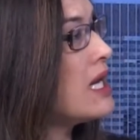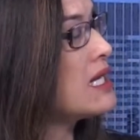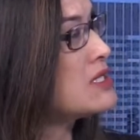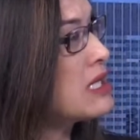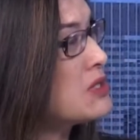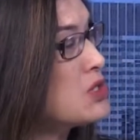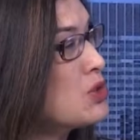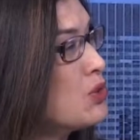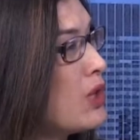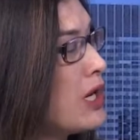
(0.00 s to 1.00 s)
It's
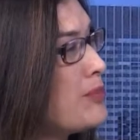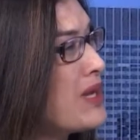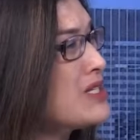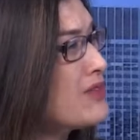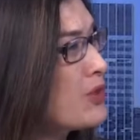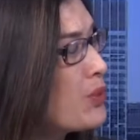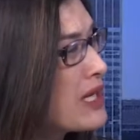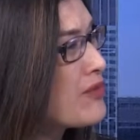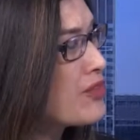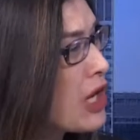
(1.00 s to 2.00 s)
also a different
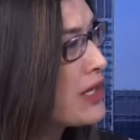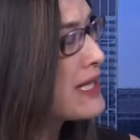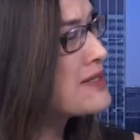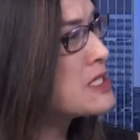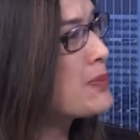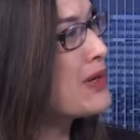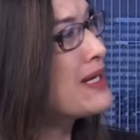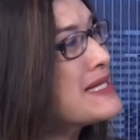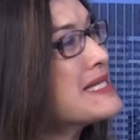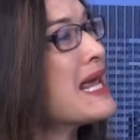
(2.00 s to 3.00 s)
way of thought
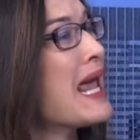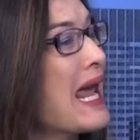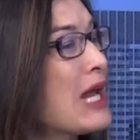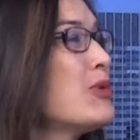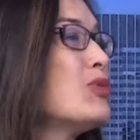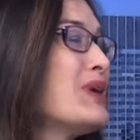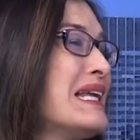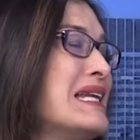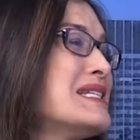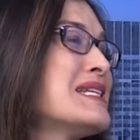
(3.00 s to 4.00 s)
experience, and we
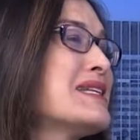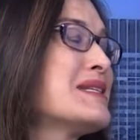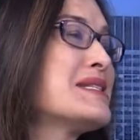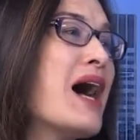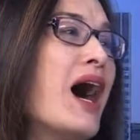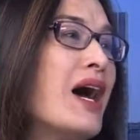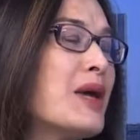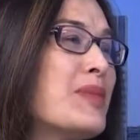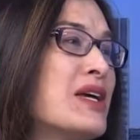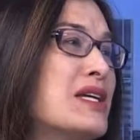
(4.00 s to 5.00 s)
really need to take the
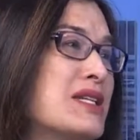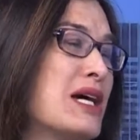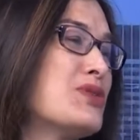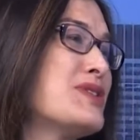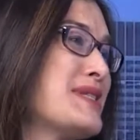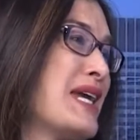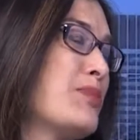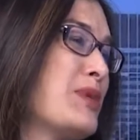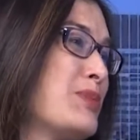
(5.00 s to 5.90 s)
time to understand